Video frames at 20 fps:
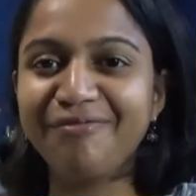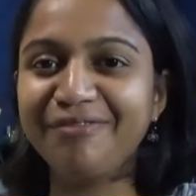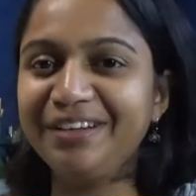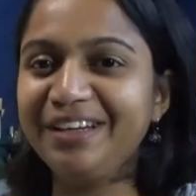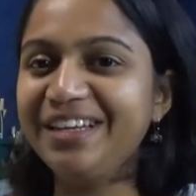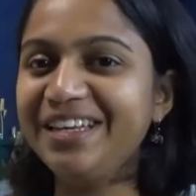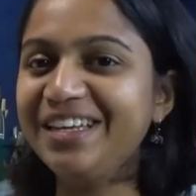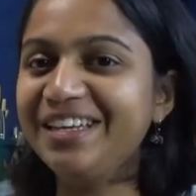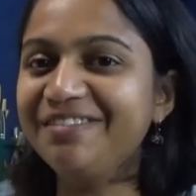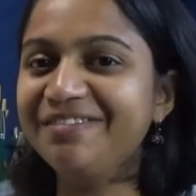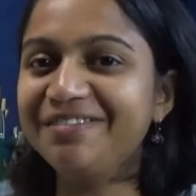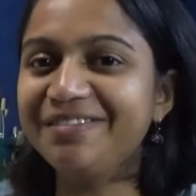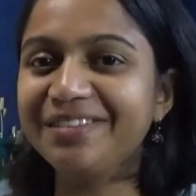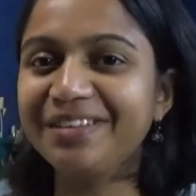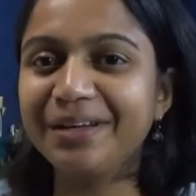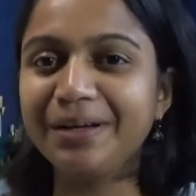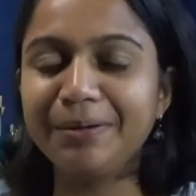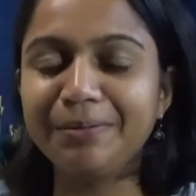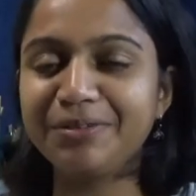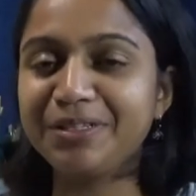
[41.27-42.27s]
leaf,
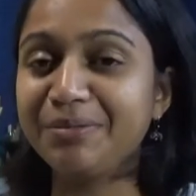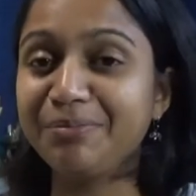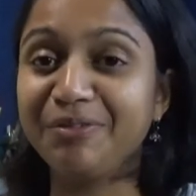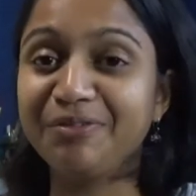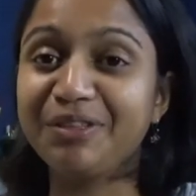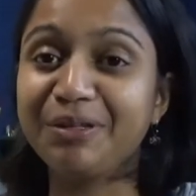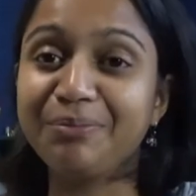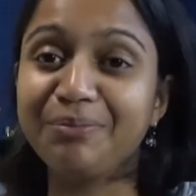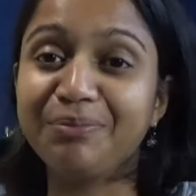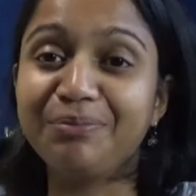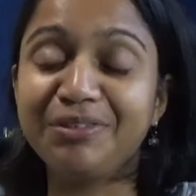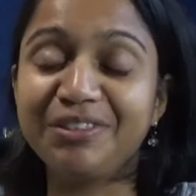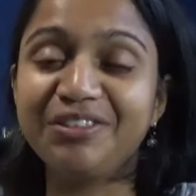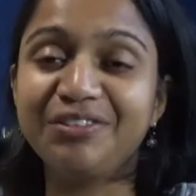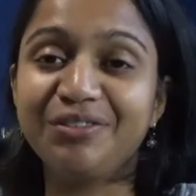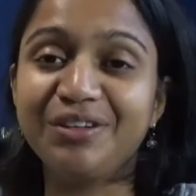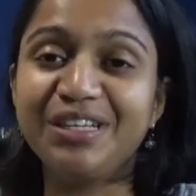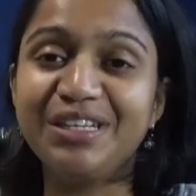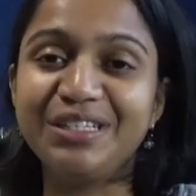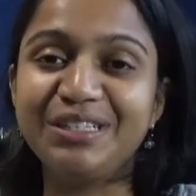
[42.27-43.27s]
uh, some of the
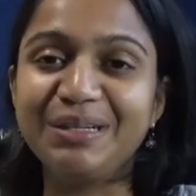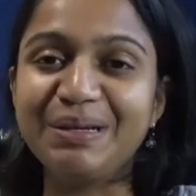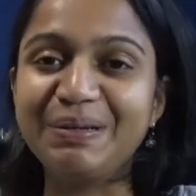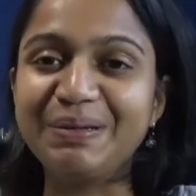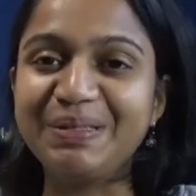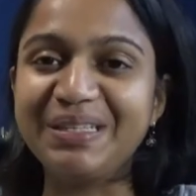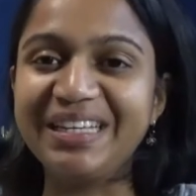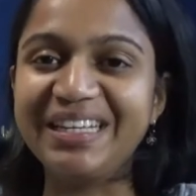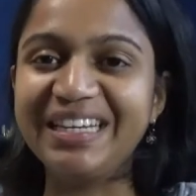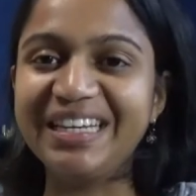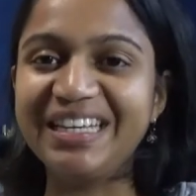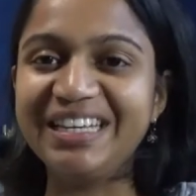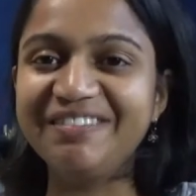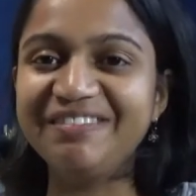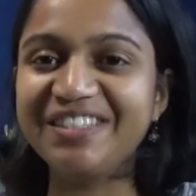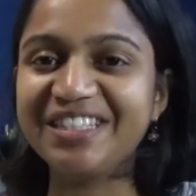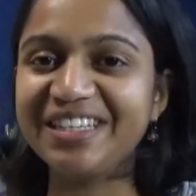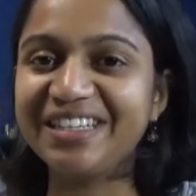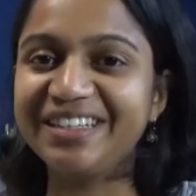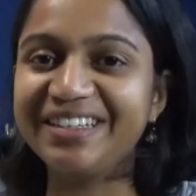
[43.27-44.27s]
trees losing
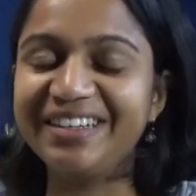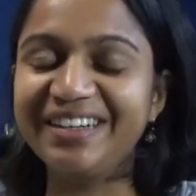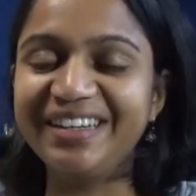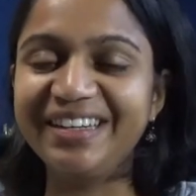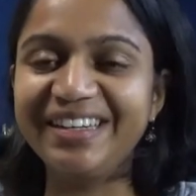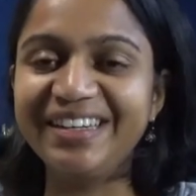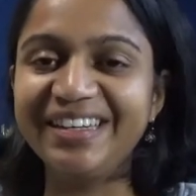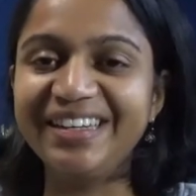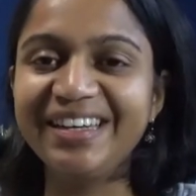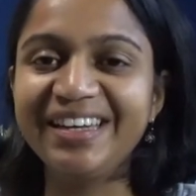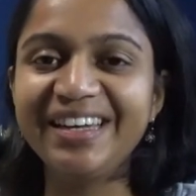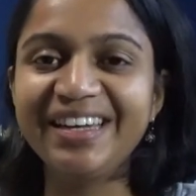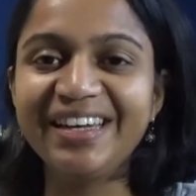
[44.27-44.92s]
leaves early